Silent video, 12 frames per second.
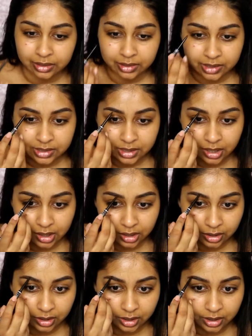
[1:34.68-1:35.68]
This
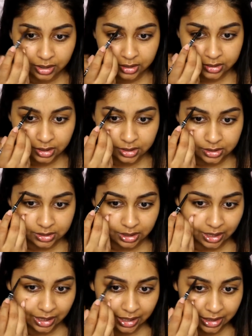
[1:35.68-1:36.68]
colour is a
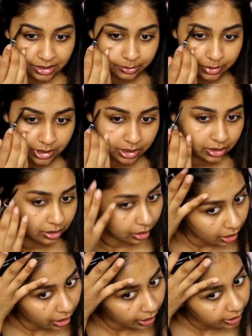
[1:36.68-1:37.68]
tad bit
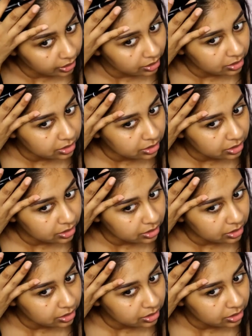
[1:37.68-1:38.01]
light,